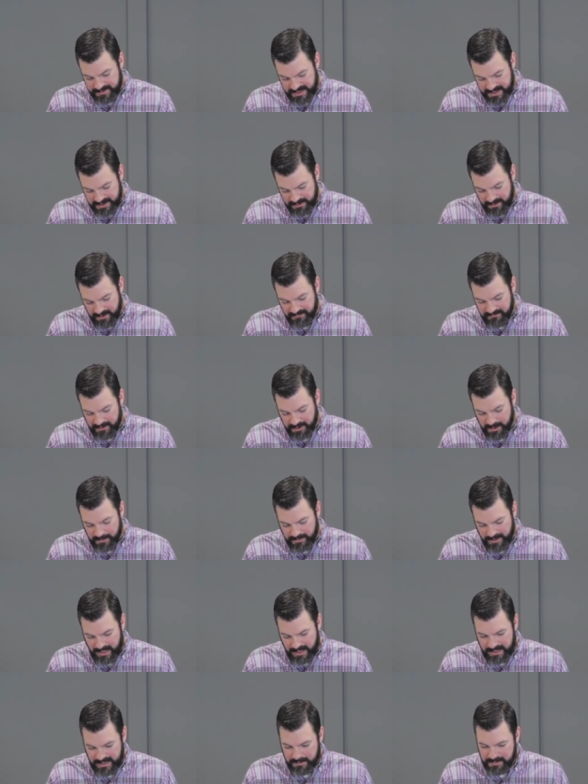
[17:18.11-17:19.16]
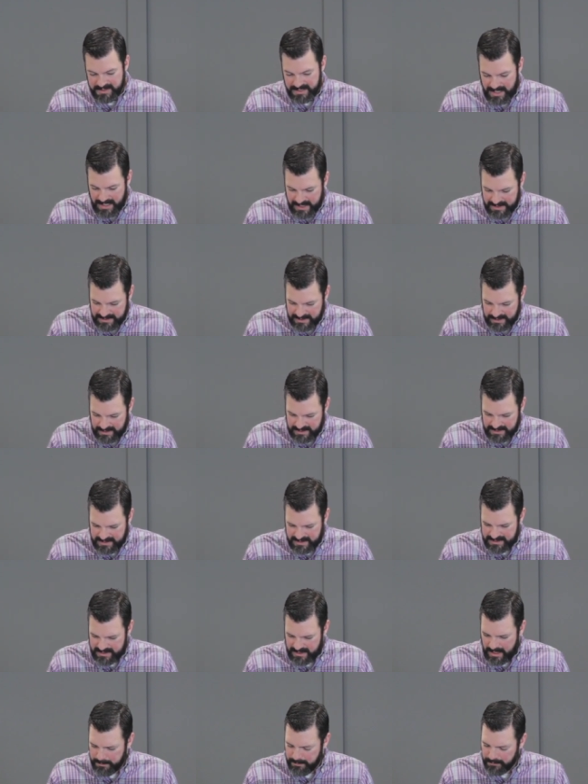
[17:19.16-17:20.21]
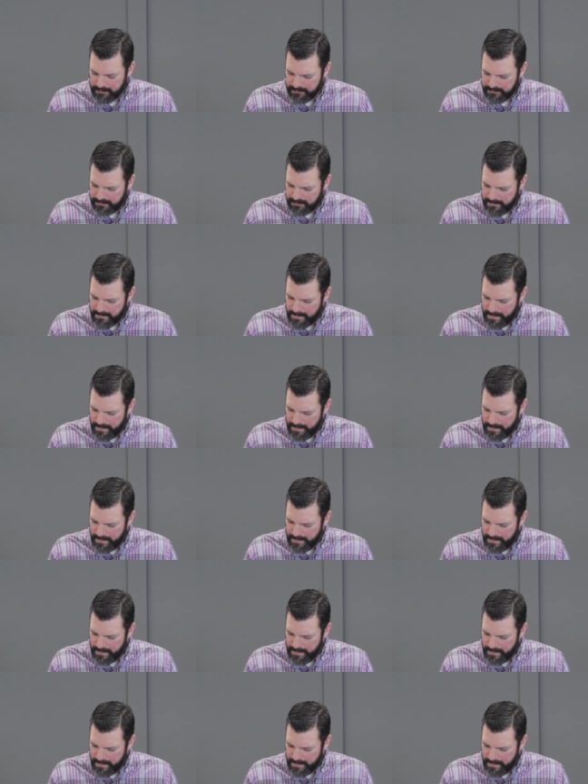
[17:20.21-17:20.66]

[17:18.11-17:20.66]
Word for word: Caesarea Philippi, he was asking his disciples,